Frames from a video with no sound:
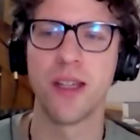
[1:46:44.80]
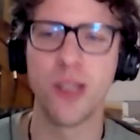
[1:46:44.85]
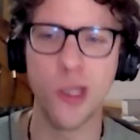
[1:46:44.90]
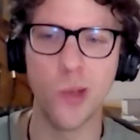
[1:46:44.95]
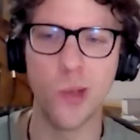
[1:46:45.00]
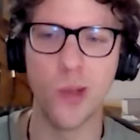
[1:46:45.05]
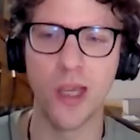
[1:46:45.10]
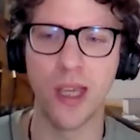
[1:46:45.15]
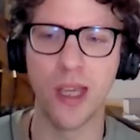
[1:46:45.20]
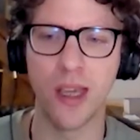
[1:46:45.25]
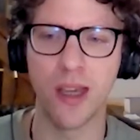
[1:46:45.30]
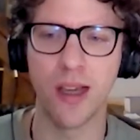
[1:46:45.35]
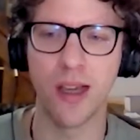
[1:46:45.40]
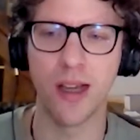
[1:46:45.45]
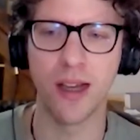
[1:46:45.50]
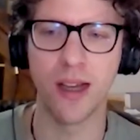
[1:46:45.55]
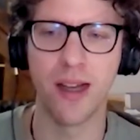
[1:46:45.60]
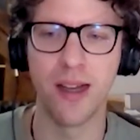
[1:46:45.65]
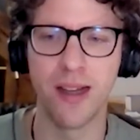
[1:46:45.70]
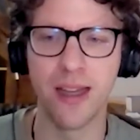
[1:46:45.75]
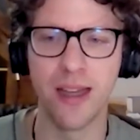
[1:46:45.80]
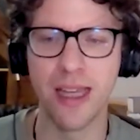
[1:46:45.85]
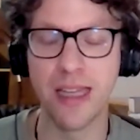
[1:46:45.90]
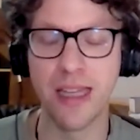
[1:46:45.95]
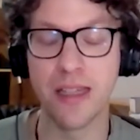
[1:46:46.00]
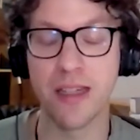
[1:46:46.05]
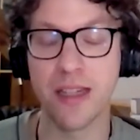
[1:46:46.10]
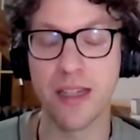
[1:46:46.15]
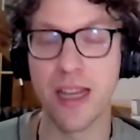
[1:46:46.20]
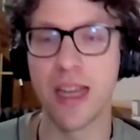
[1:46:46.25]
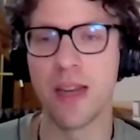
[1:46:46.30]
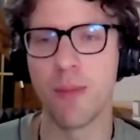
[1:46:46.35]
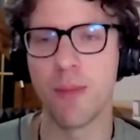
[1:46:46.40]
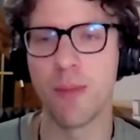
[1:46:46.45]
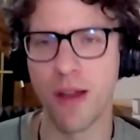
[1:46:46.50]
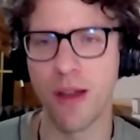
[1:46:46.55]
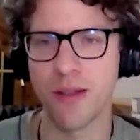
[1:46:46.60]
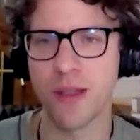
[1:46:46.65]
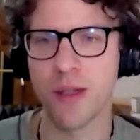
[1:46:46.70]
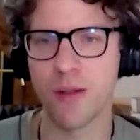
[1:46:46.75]
doing insane
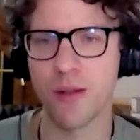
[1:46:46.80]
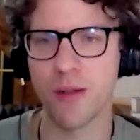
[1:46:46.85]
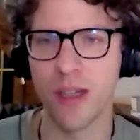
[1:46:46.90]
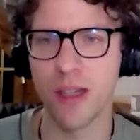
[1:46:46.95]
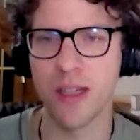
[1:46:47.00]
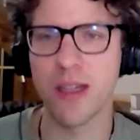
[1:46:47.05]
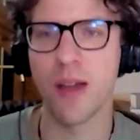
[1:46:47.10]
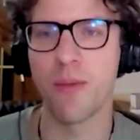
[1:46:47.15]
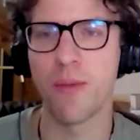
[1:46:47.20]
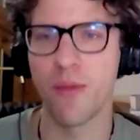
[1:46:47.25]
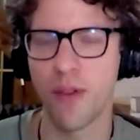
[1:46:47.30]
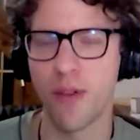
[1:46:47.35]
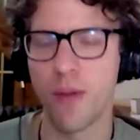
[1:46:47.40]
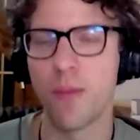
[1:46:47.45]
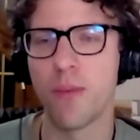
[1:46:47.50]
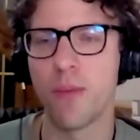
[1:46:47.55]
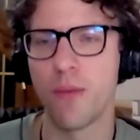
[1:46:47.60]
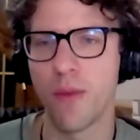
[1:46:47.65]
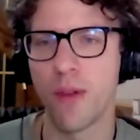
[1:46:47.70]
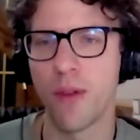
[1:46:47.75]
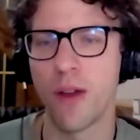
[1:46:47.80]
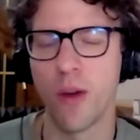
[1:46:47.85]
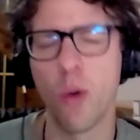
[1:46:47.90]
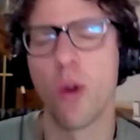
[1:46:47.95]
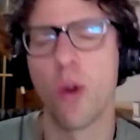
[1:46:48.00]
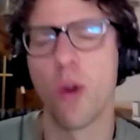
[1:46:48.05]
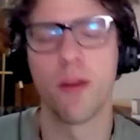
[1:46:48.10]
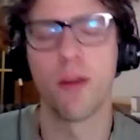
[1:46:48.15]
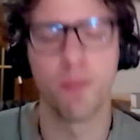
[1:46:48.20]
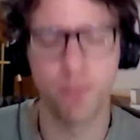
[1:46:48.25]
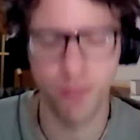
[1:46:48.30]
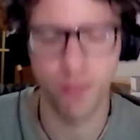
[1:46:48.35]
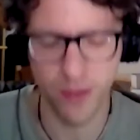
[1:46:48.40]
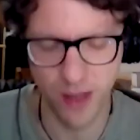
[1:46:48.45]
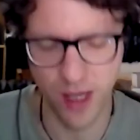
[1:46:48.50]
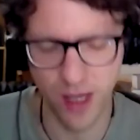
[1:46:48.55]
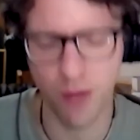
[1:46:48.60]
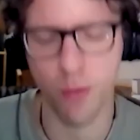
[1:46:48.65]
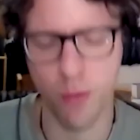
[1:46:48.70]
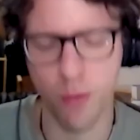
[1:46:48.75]
amounts of screen time or
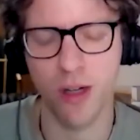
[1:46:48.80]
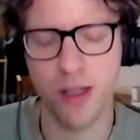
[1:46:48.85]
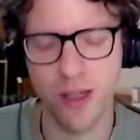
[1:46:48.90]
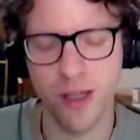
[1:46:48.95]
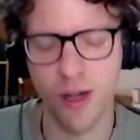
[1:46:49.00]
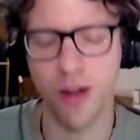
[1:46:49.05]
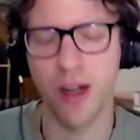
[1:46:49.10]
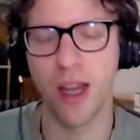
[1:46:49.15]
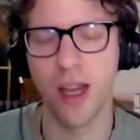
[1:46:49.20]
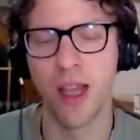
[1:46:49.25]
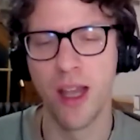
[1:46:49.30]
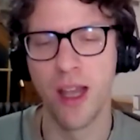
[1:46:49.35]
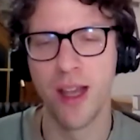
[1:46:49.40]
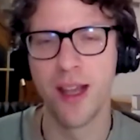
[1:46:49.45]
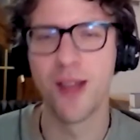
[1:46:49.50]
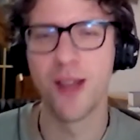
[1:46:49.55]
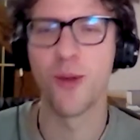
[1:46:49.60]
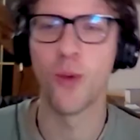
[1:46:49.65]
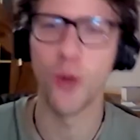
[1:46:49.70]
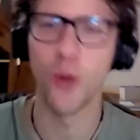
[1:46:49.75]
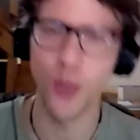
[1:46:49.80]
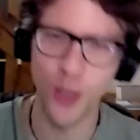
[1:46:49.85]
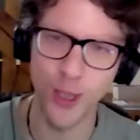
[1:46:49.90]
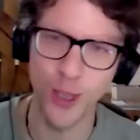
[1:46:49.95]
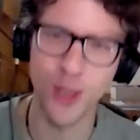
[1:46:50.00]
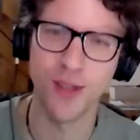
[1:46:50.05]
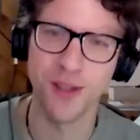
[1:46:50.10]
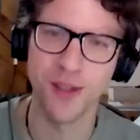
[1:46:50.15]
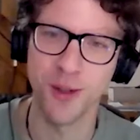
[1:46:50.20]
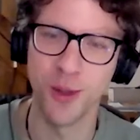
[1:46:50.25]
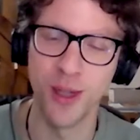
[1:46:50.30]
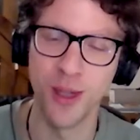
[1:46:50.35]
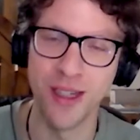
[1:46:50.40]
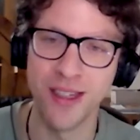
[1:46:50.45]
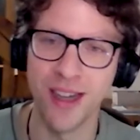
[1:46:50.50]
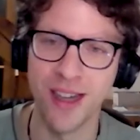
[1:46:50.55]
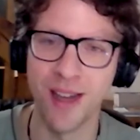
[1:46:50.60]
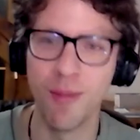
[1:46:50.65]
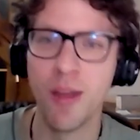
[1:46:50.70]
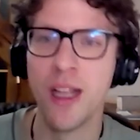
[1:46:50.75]
near work, which is screen
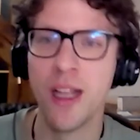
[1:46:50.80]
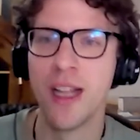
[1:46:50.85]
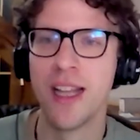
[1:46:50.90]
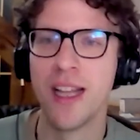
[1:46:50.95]
time